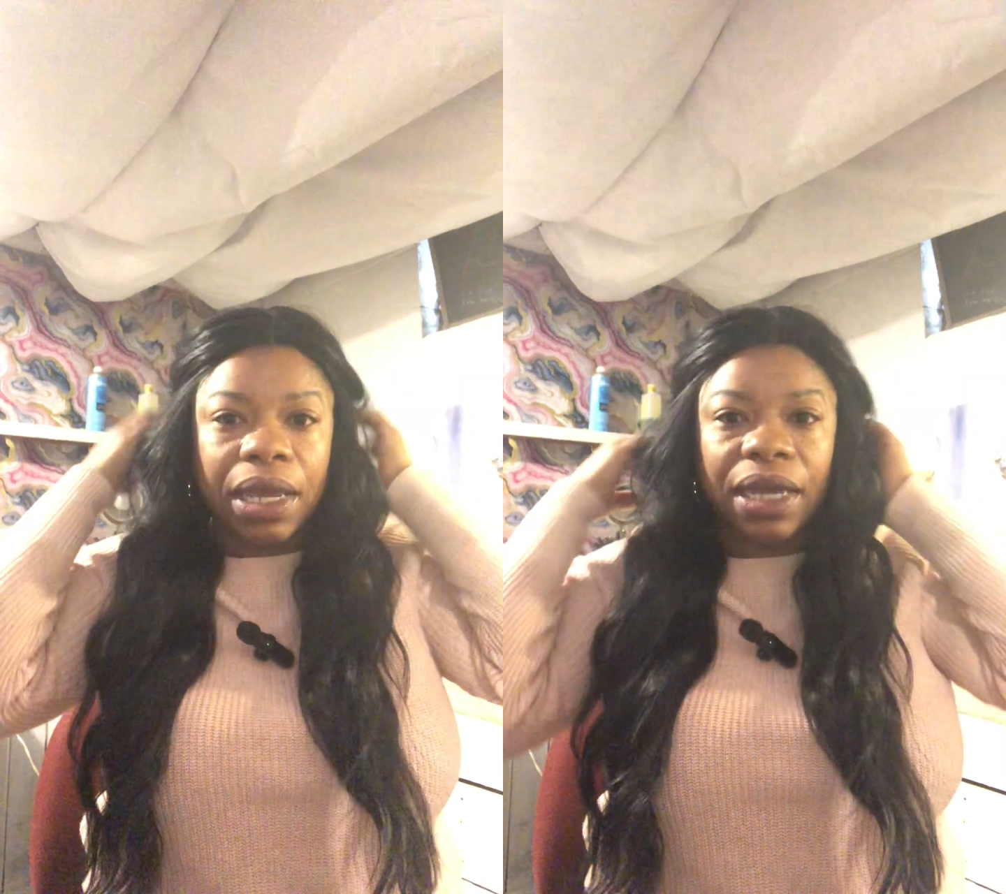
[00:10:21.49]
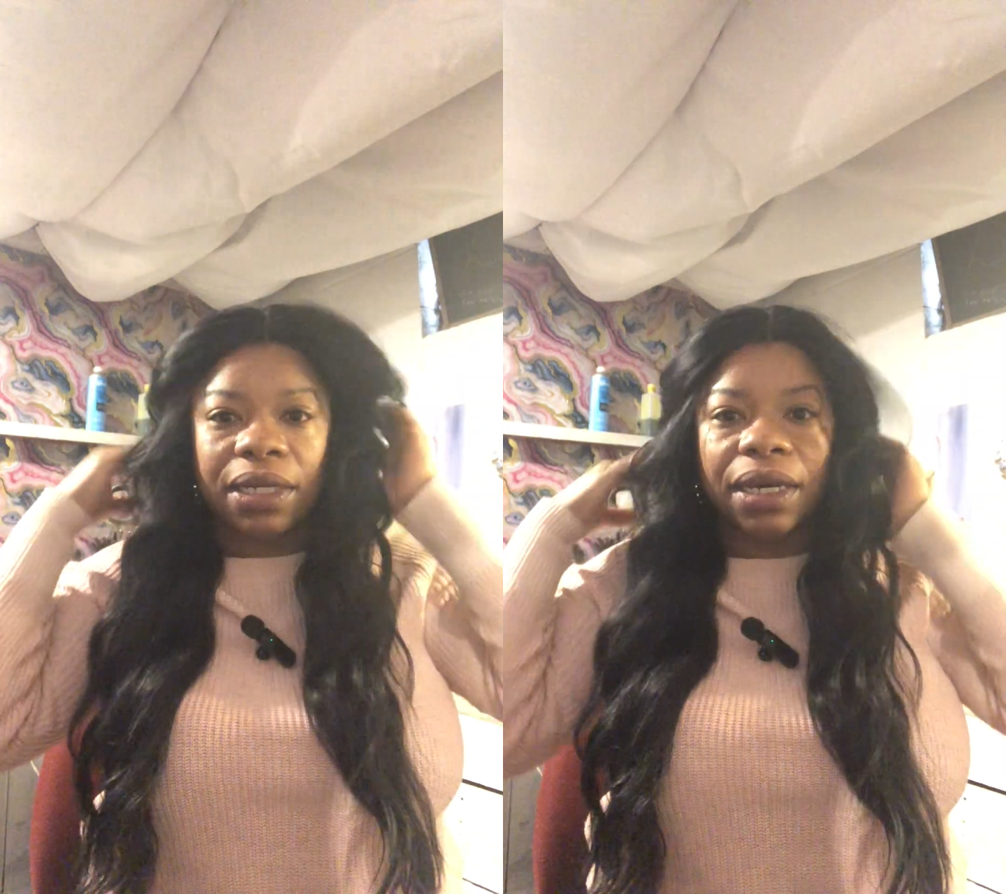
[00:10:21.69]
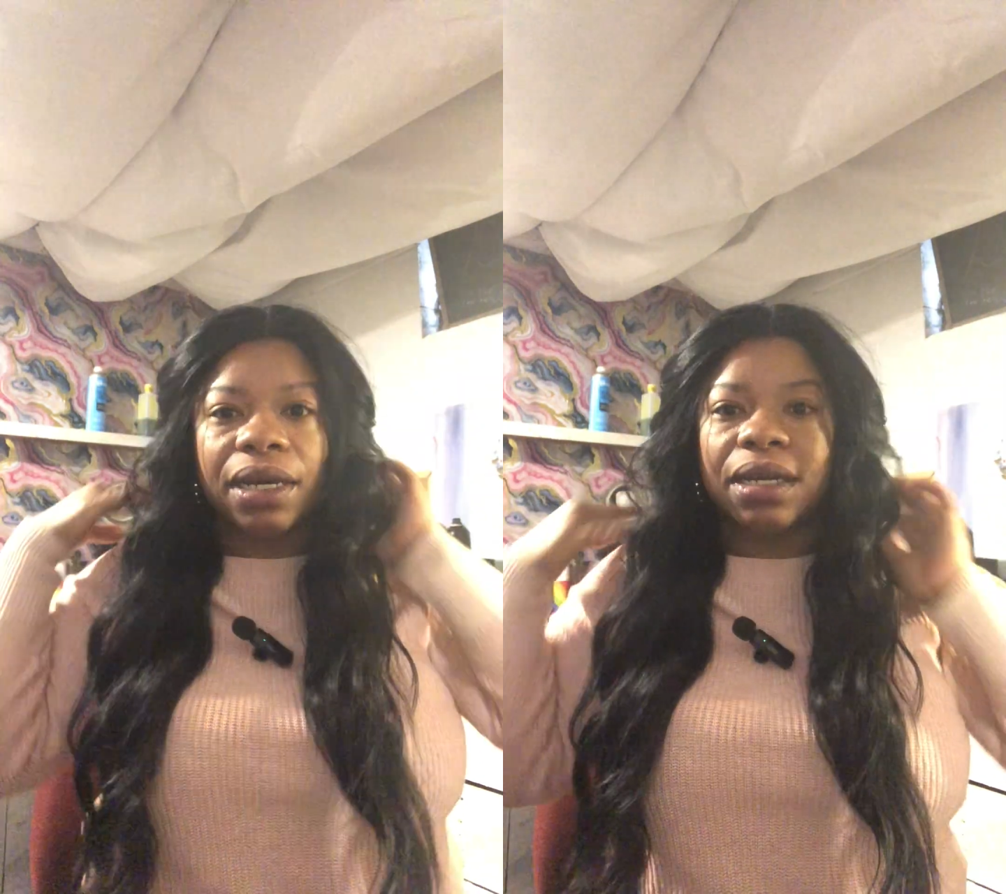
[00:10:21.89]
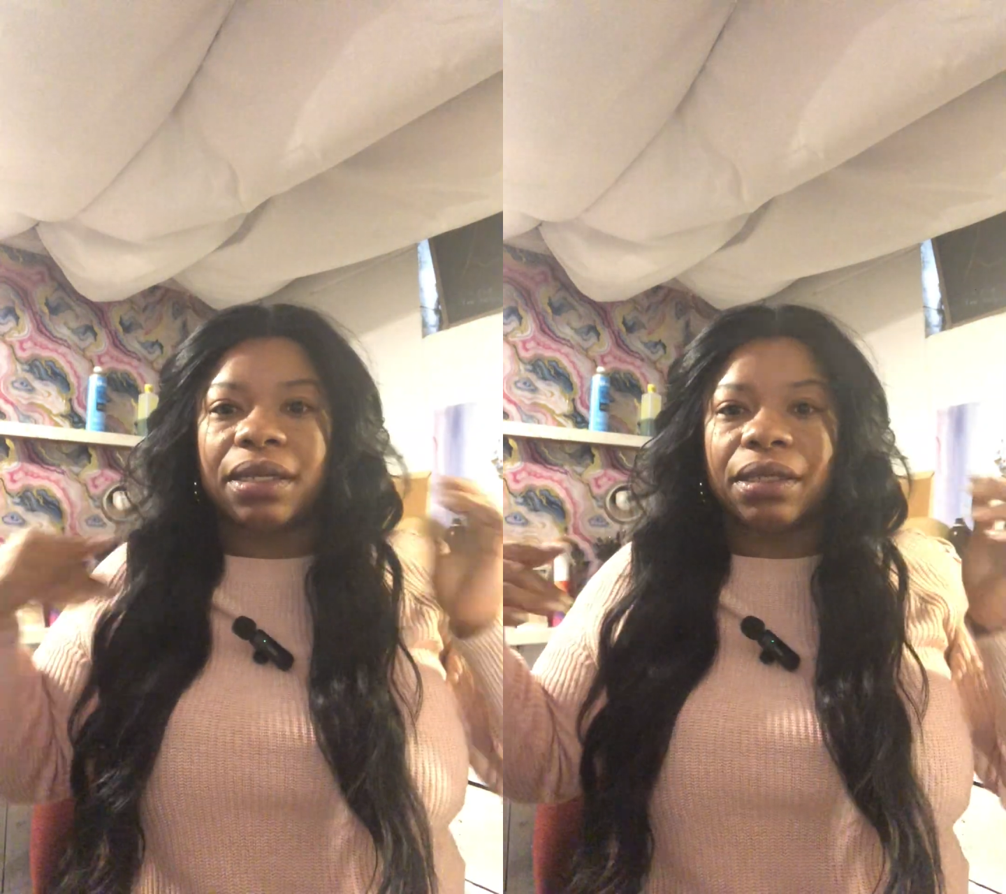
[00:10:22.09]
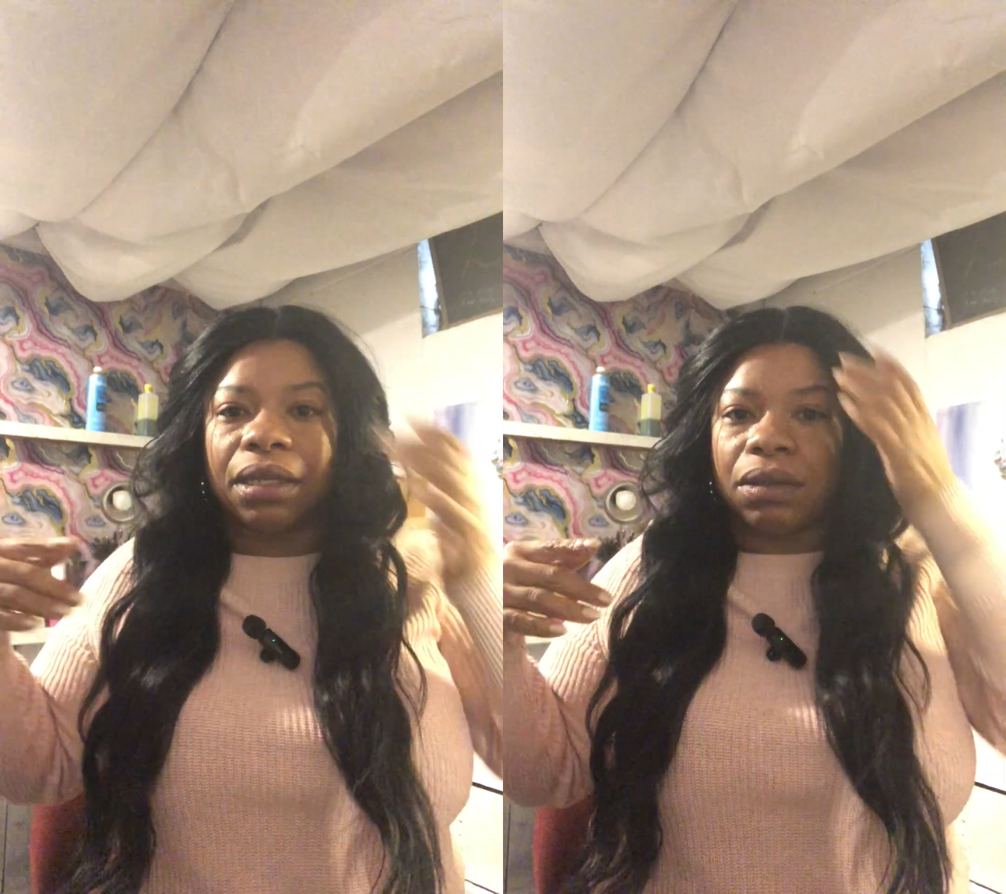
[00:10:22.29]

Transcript: It does